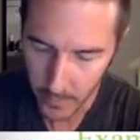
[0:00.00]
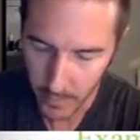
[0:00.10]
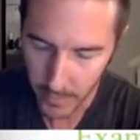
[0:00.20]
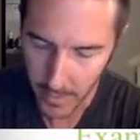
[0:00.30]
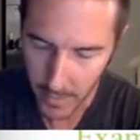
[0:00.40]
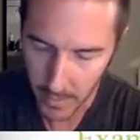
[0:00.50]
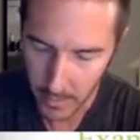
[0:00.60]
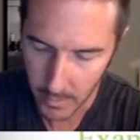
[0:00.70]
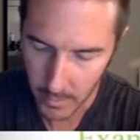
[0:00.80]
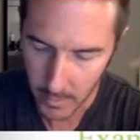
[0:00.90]
That
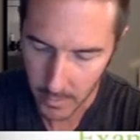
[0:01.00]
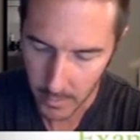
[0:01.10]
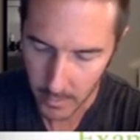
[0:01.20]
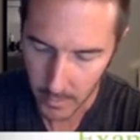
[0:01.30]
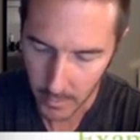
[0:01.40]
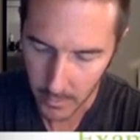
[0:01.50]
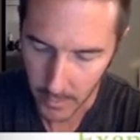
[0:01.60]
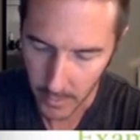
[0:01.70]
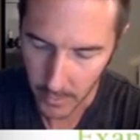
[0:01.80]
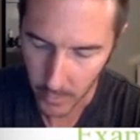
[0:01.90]
is
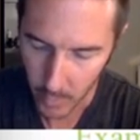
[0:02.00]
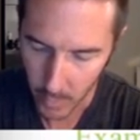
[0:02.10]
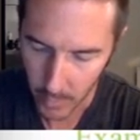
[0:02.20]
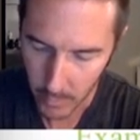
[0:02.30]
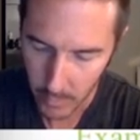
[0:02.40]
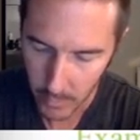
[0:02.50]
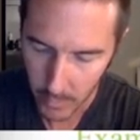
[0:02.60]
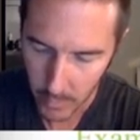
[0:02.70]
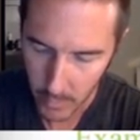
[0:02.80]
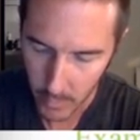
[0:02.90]
x1,
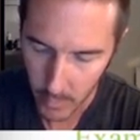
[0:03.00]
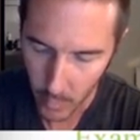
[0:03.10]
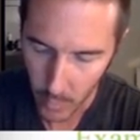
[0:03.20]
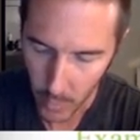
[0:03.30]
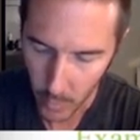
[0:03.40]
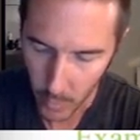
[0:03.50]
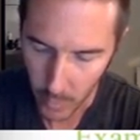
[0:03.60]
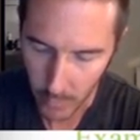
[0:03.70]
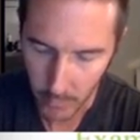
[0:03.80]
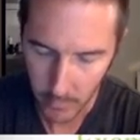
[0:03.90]
y1.